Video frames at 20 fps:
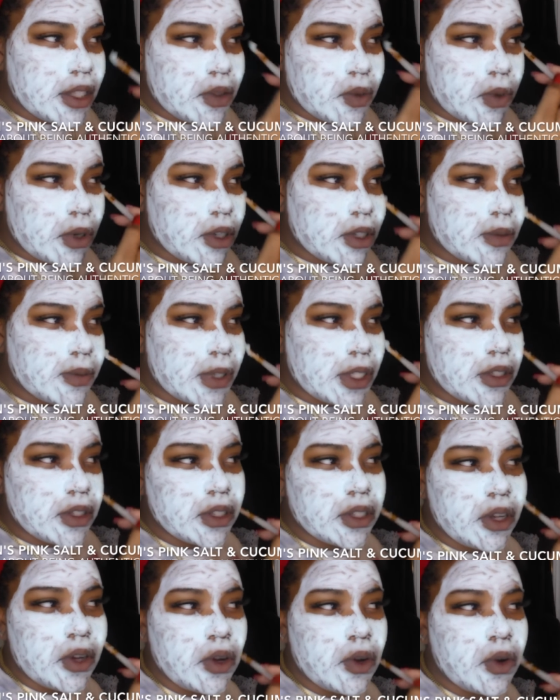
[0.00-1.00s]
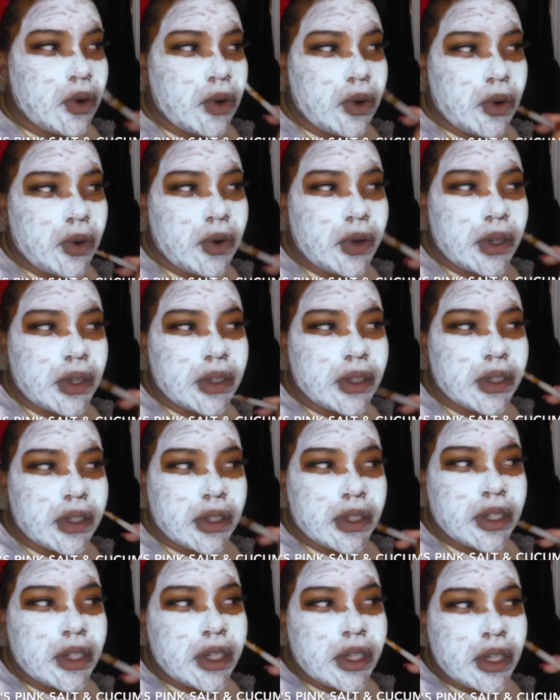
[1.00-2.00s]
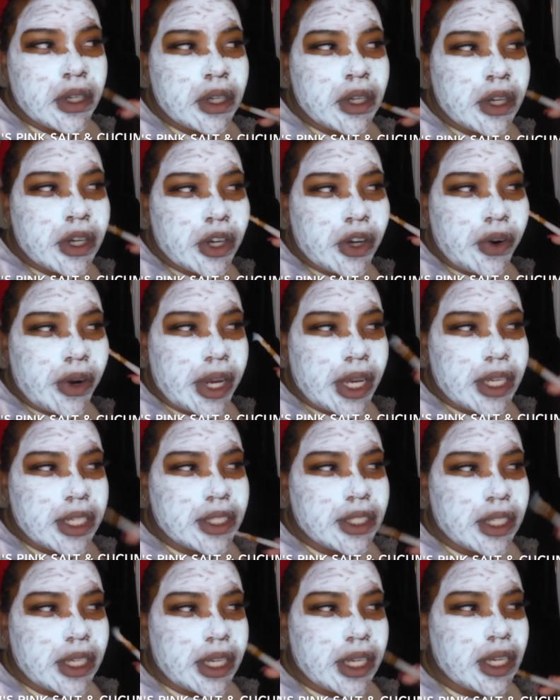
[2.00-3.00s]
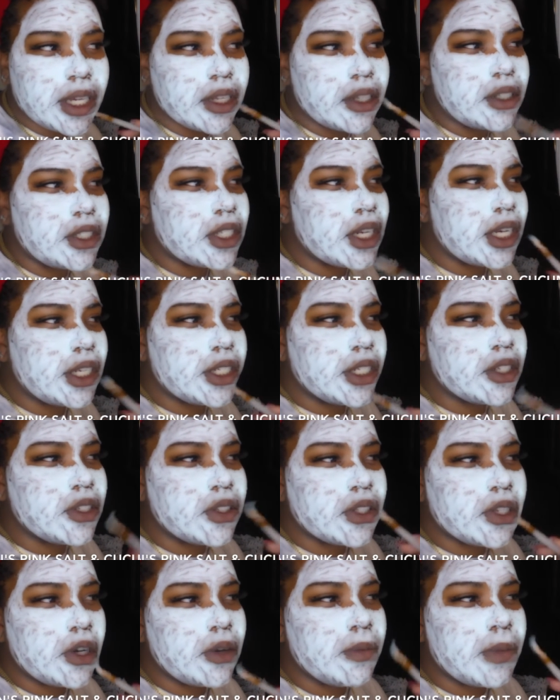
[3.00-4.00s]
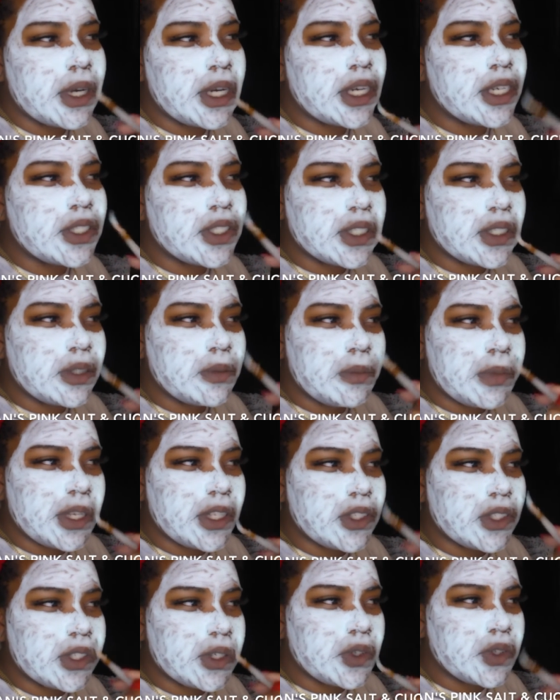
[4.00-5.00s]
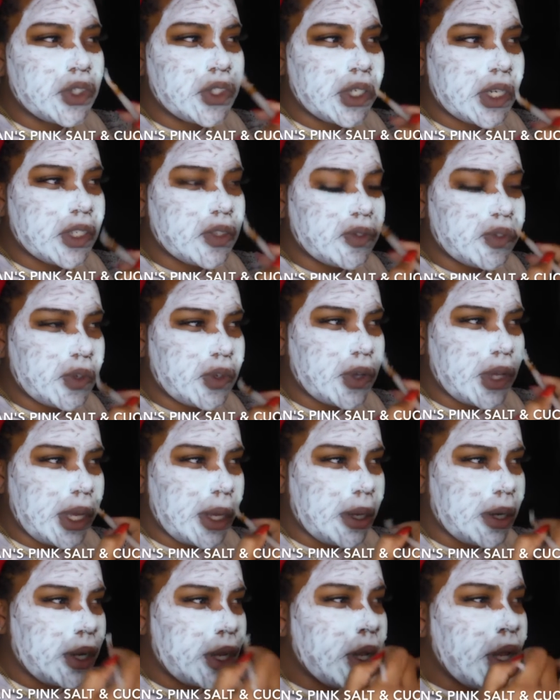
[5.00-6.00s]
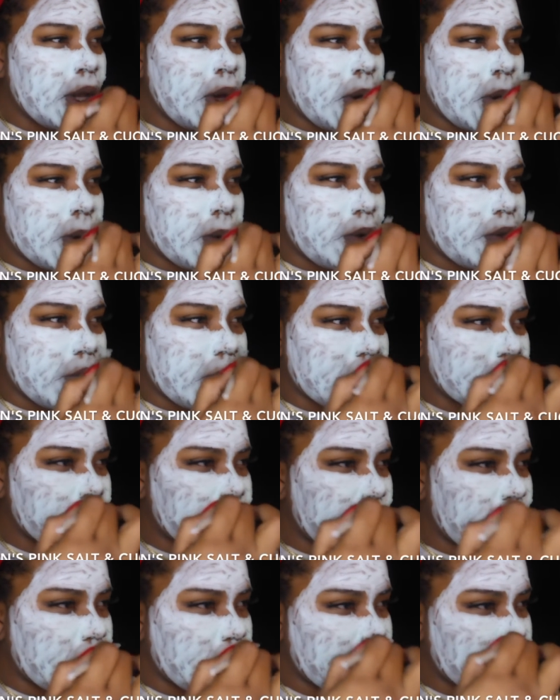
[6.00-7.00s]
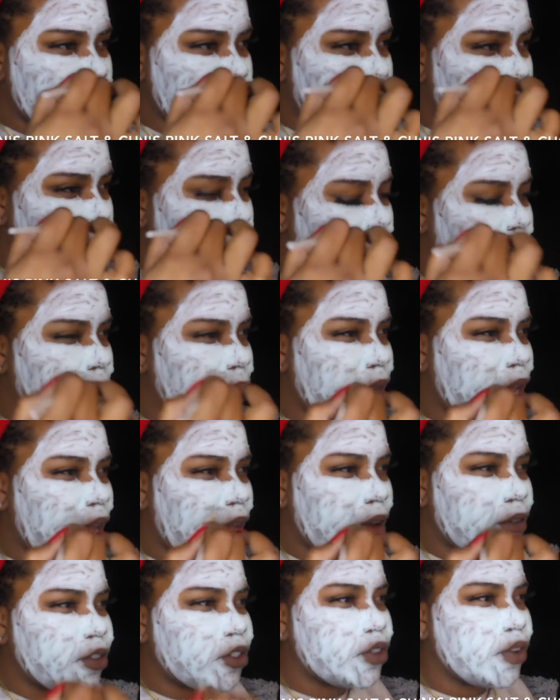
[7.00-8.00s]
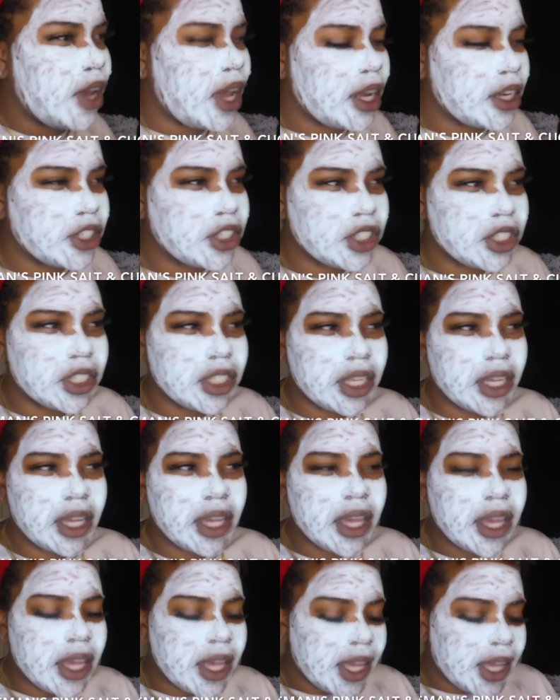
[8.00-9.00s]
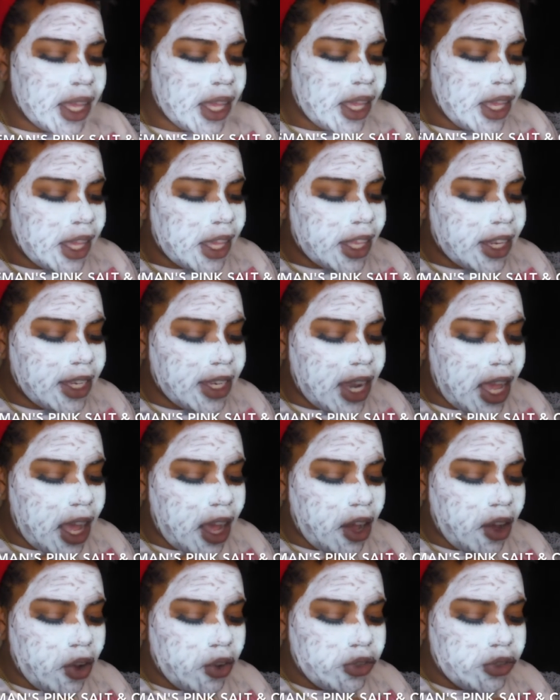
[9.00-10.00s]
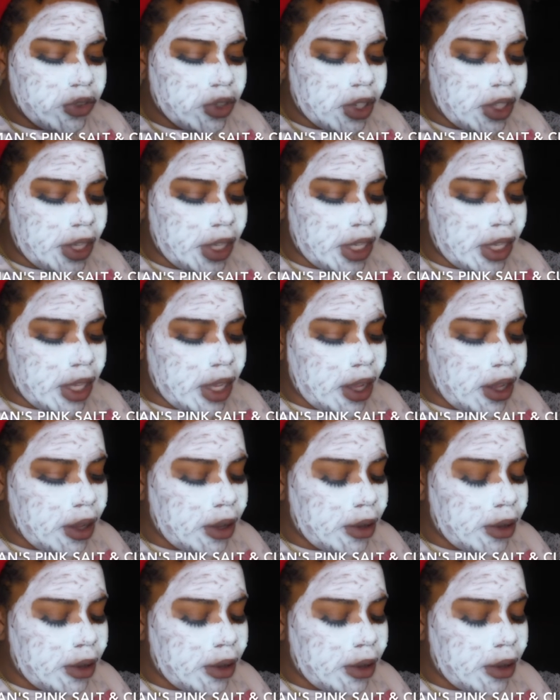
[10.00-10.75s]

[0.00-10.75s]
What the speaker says: This world's been so crazy and changing so much and been so stressful, and with us being inside, we have to actually not only